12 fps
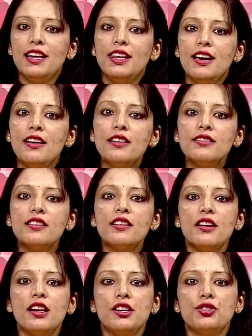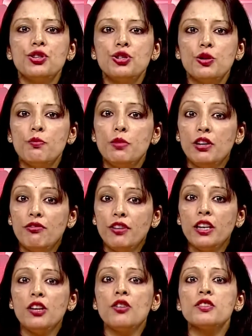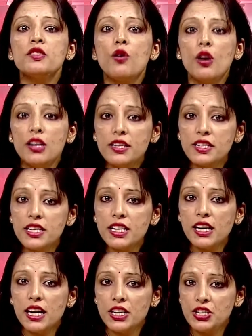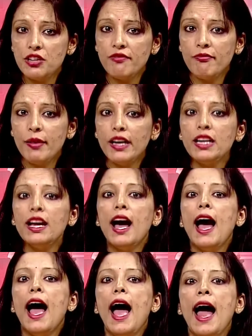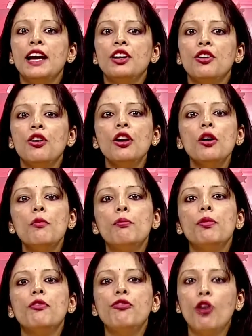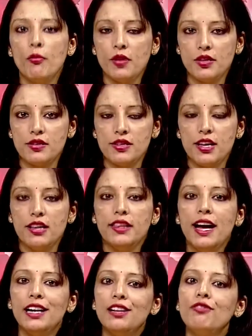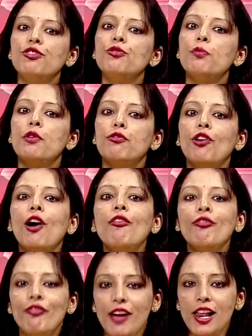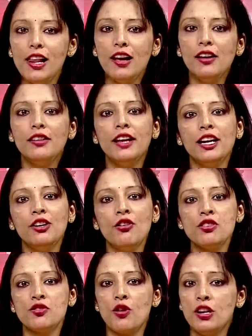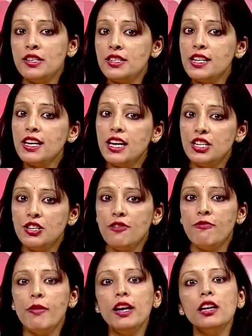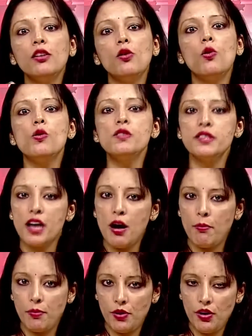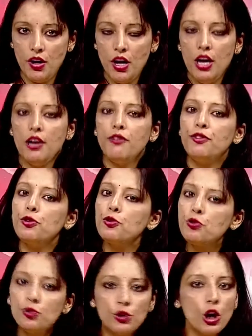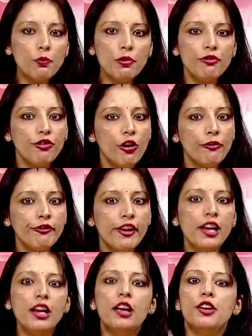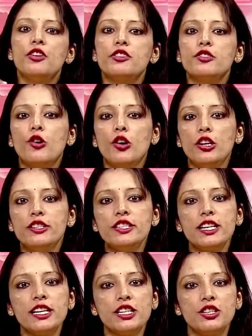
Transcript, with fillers: that there is a relationship between your scholastic achievement and your performance. That if you perform well, then your scholastic achievement goes up. If you do not perform well, your scholastic